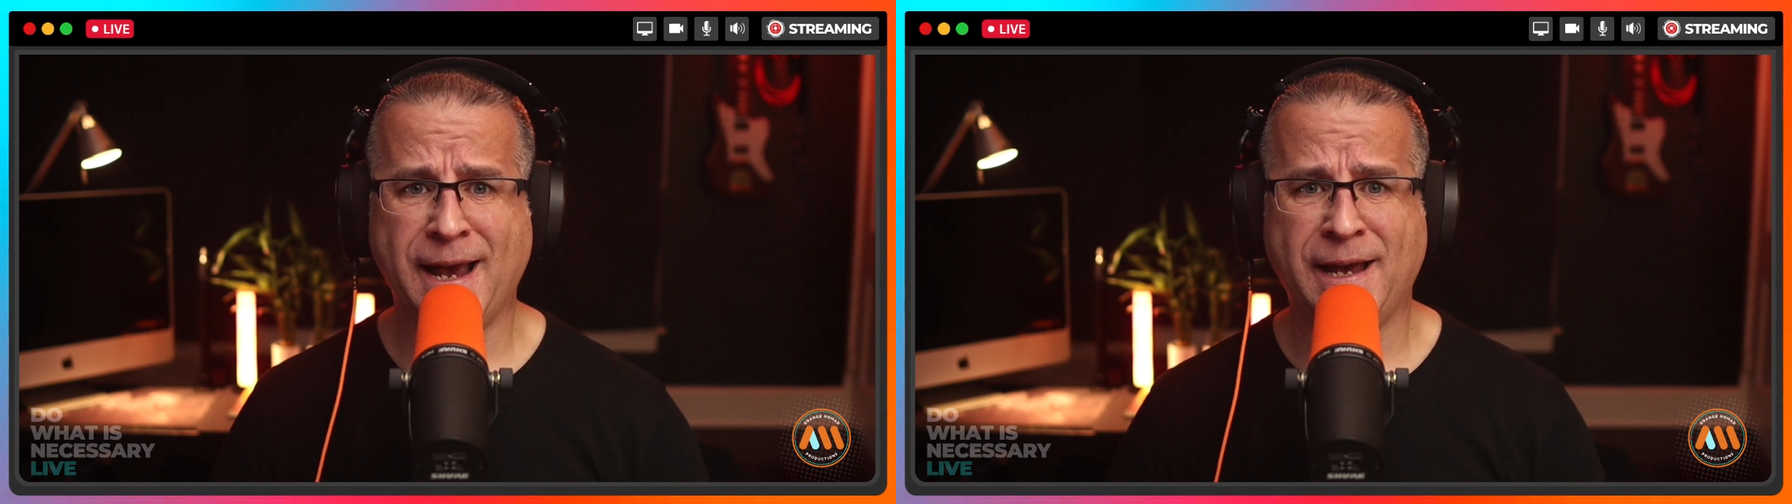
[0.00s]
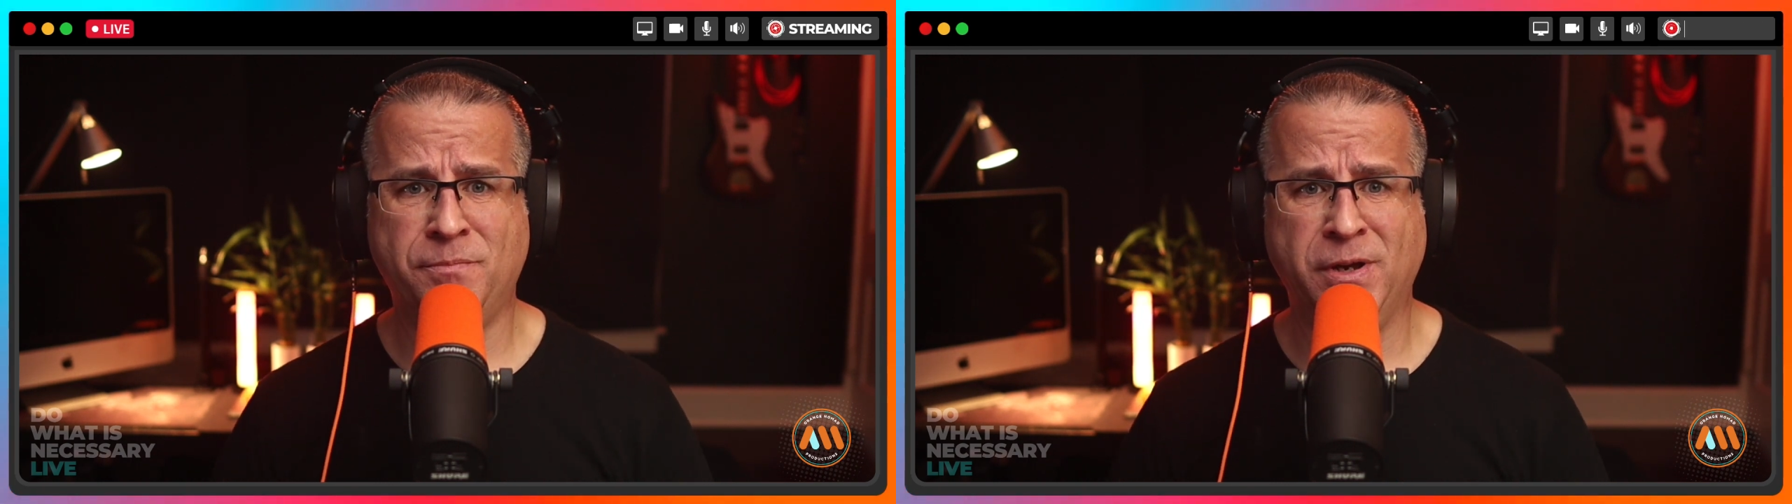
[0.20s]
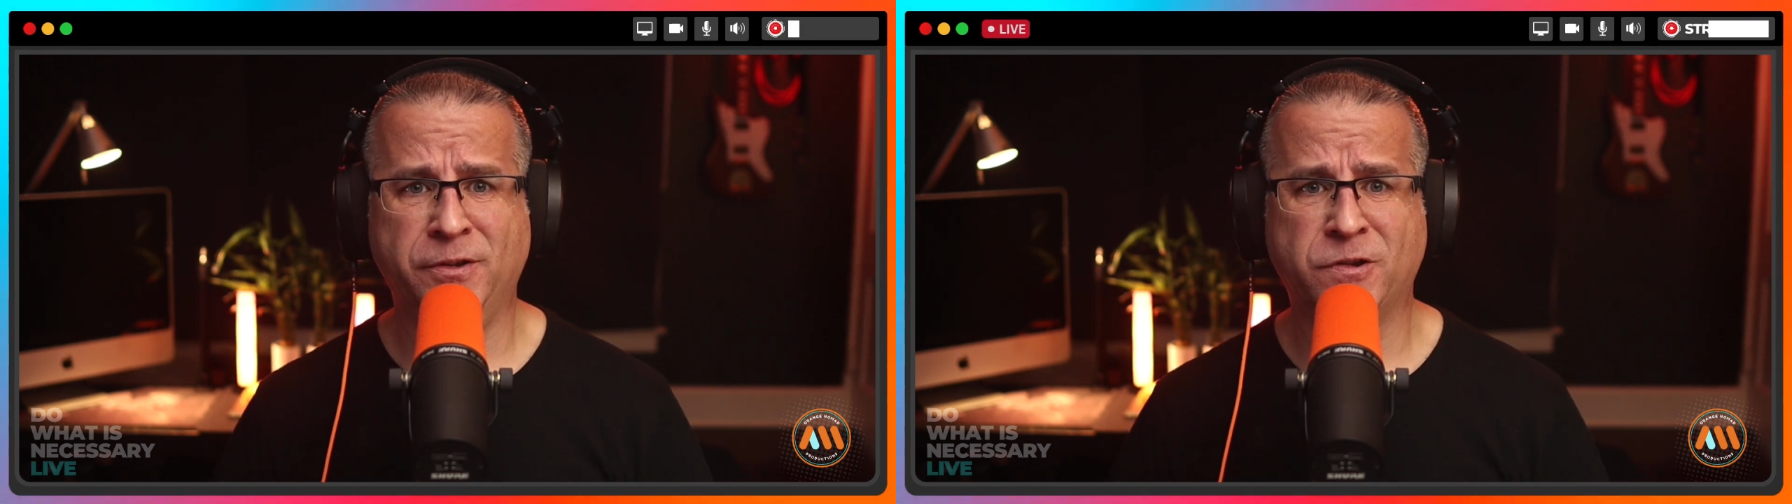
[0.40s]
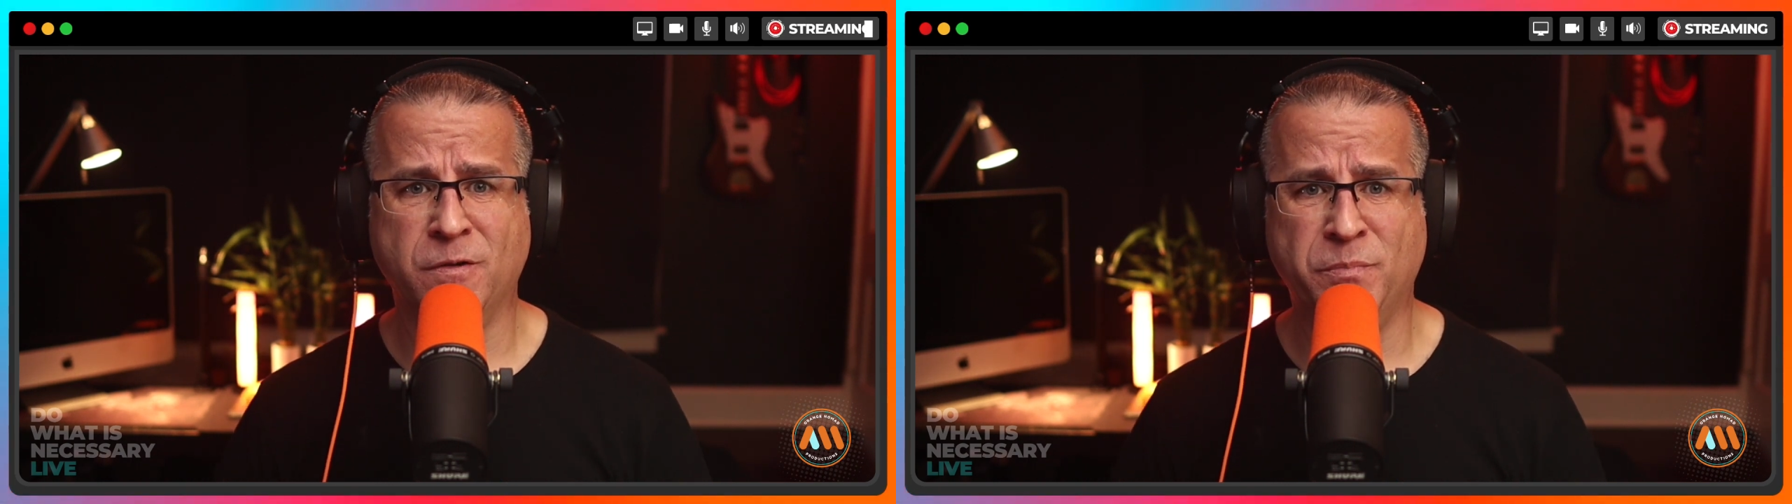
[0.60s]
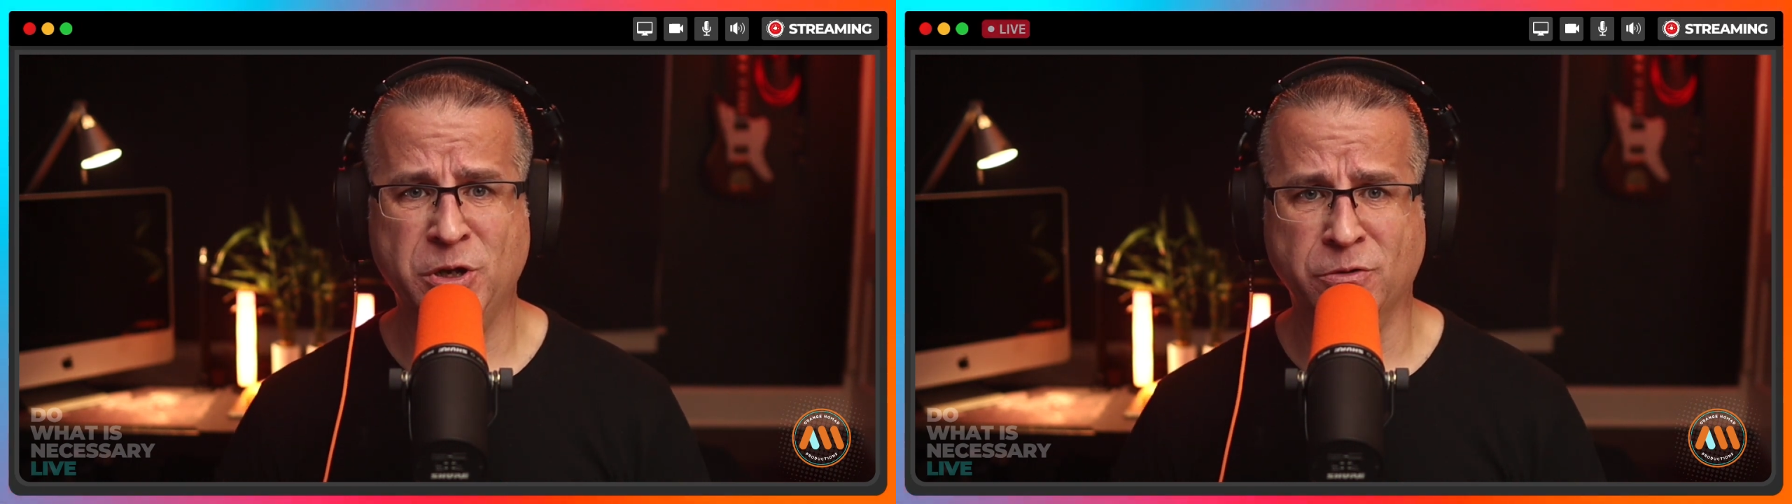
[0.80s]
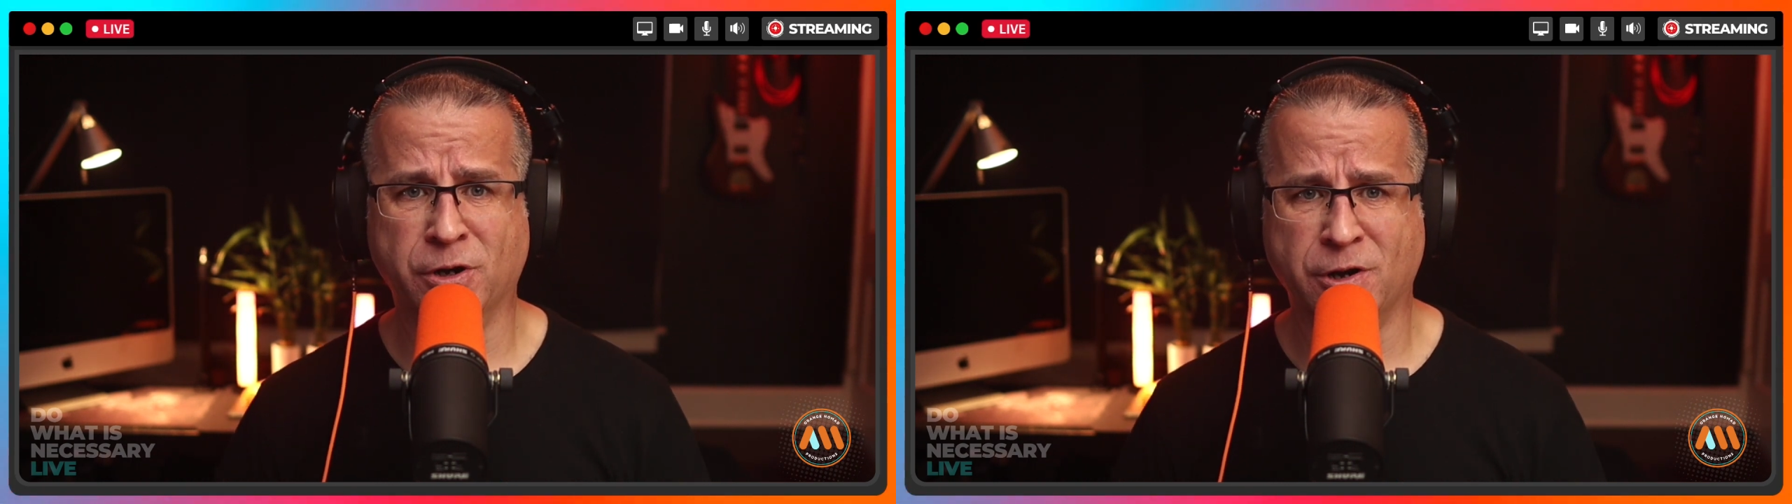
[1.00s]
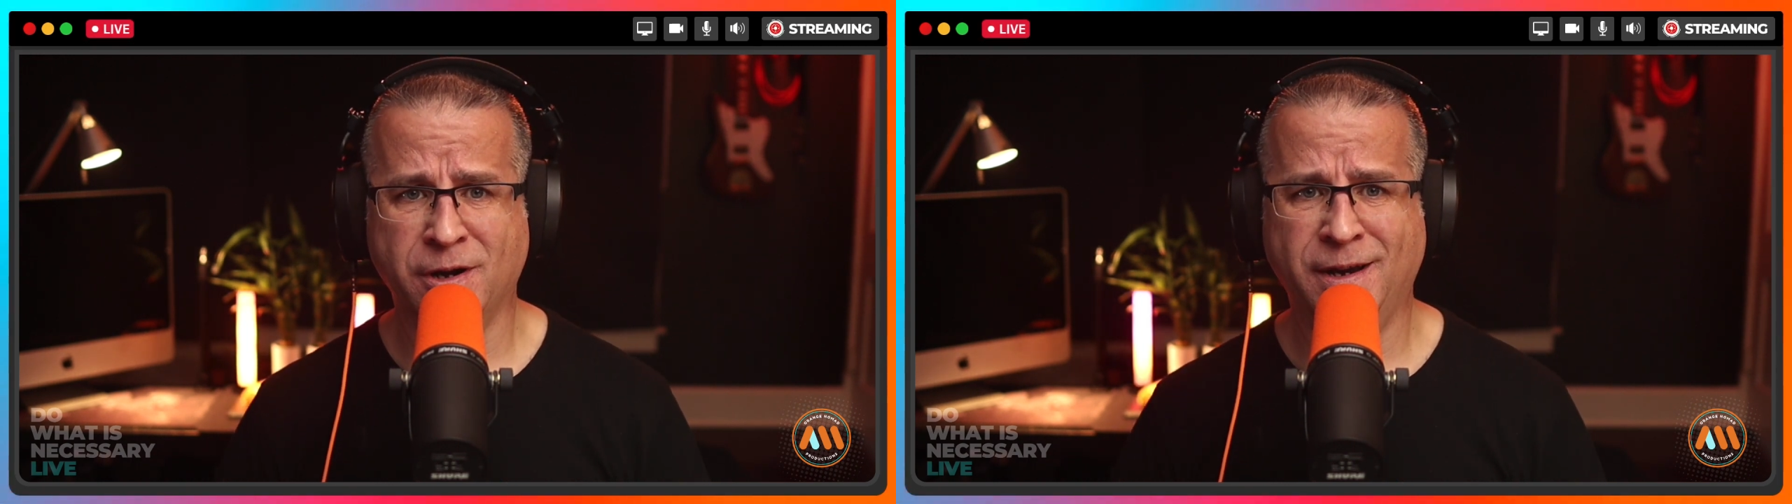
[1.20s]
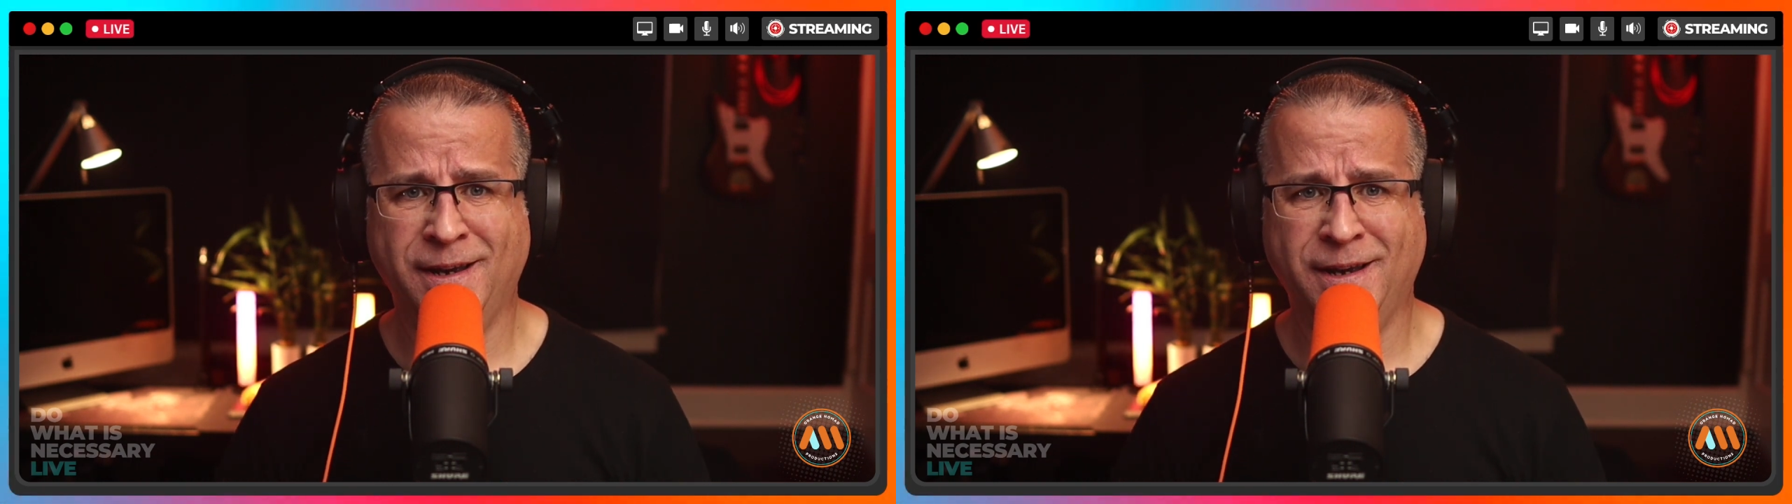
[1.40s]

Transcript: admin's computer.